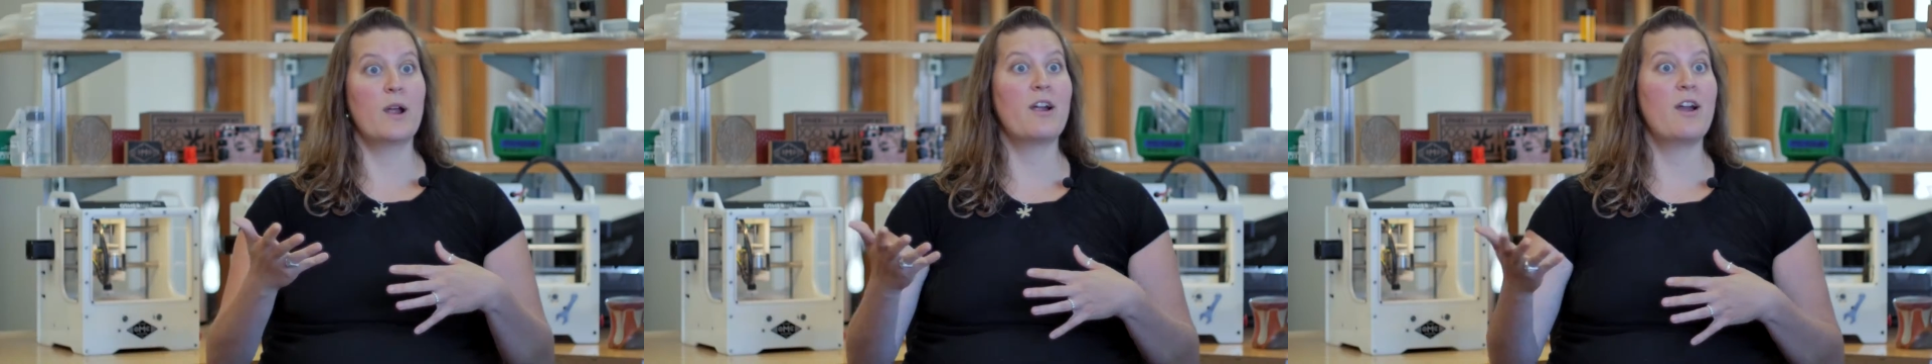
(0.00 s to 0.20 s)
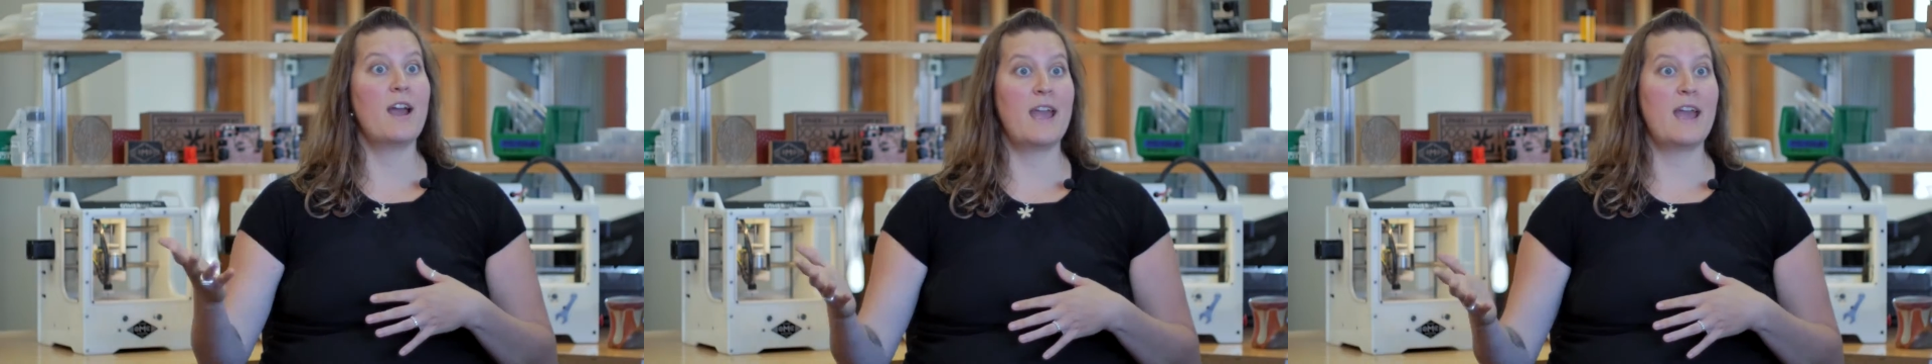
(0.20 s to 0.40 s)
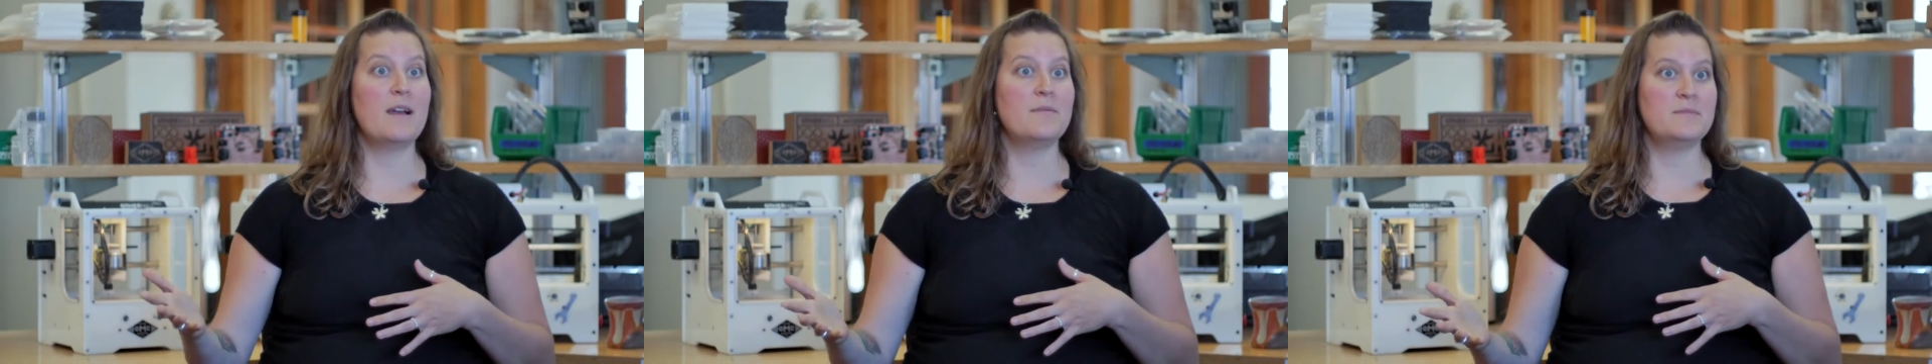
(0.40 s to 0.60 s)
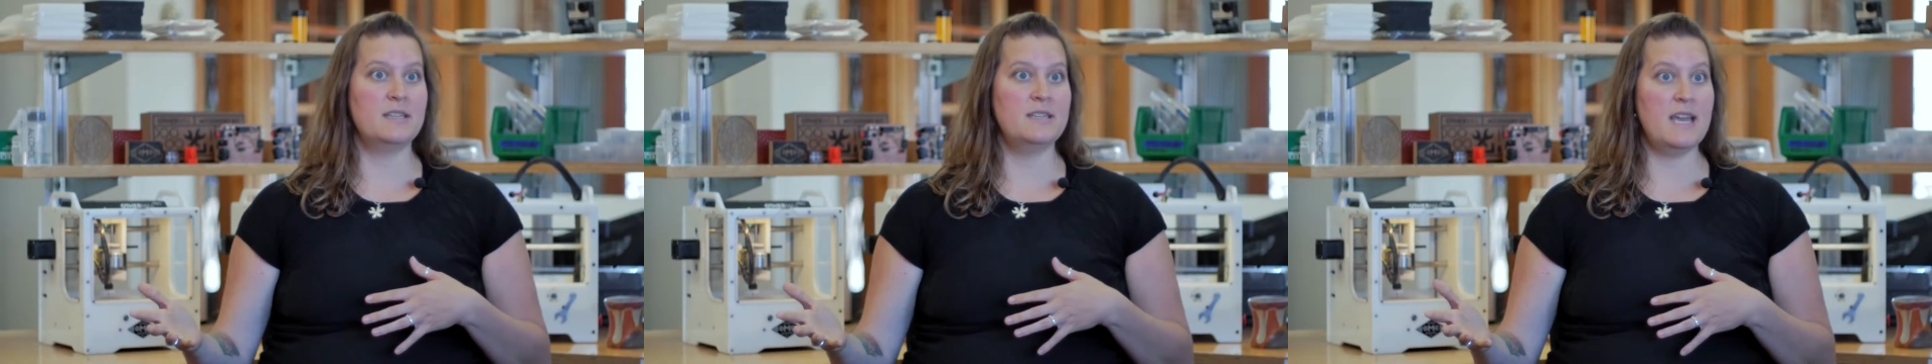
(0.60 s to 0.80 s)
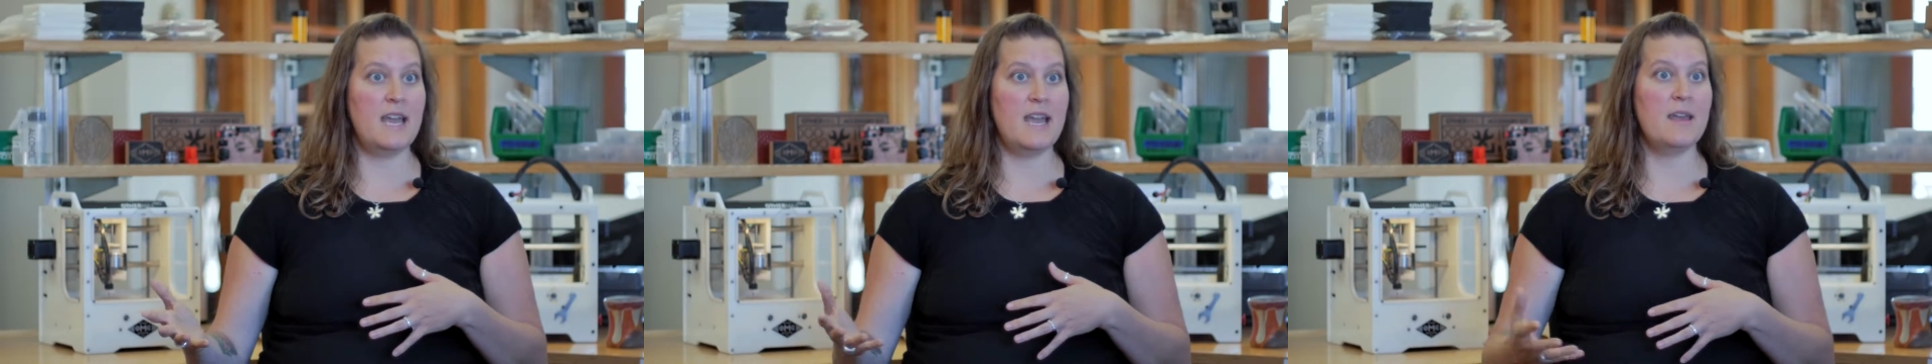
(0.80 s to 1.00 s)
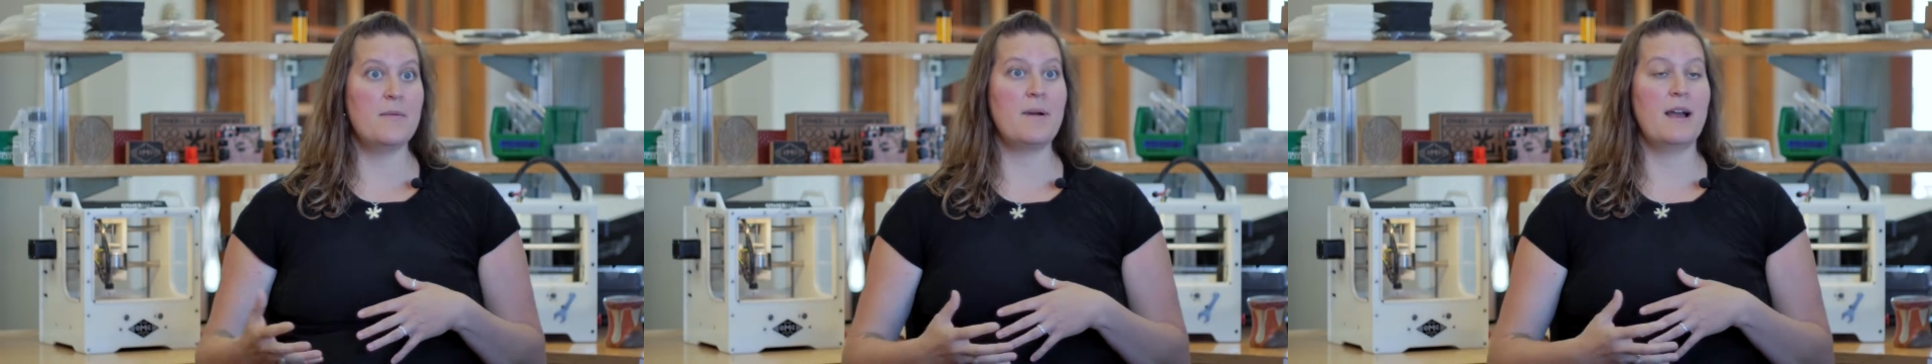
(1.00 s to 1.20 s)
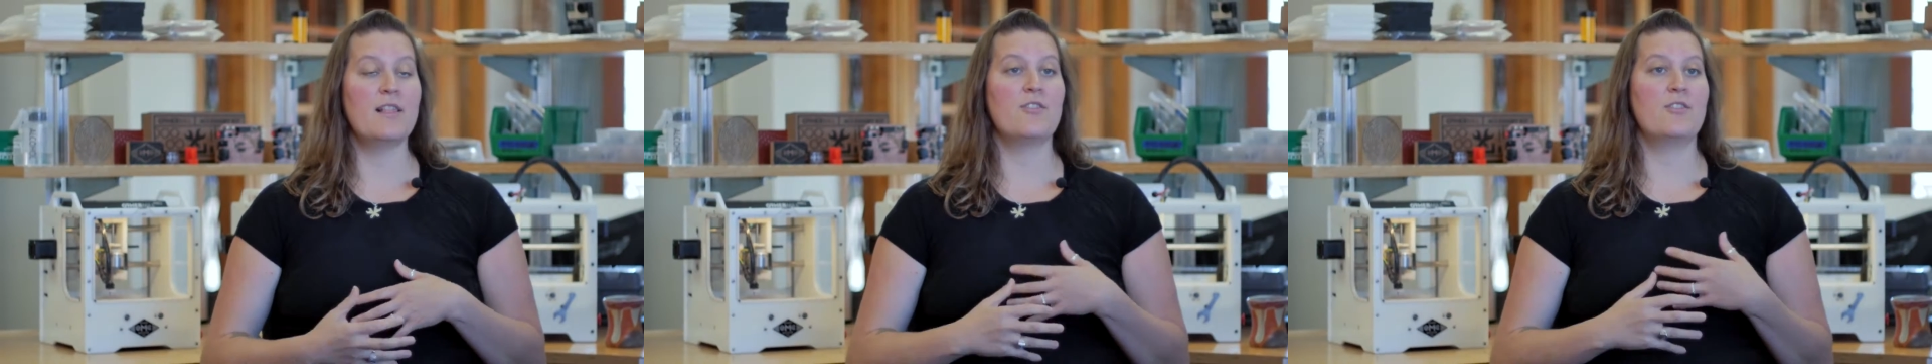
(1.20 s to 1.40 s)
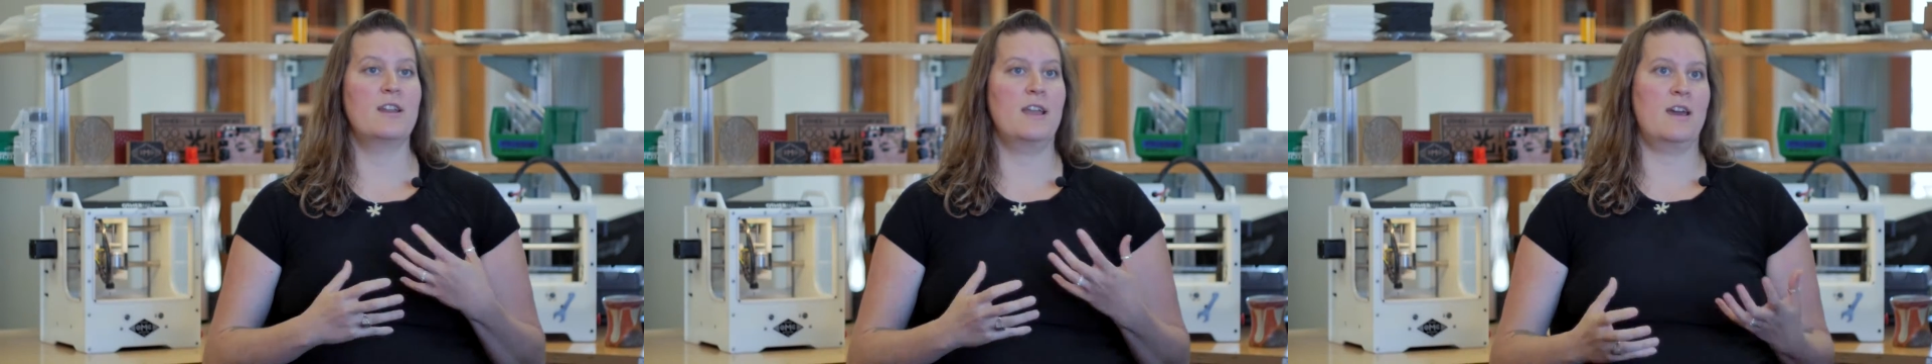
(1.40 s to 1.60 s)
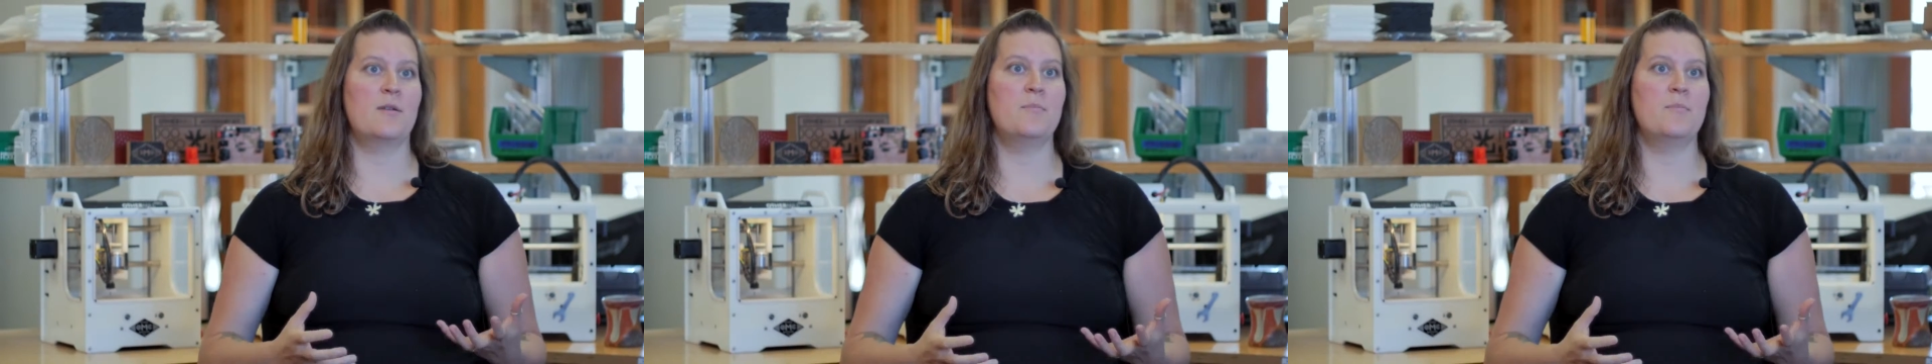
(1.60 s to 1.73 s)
where I am today by learning how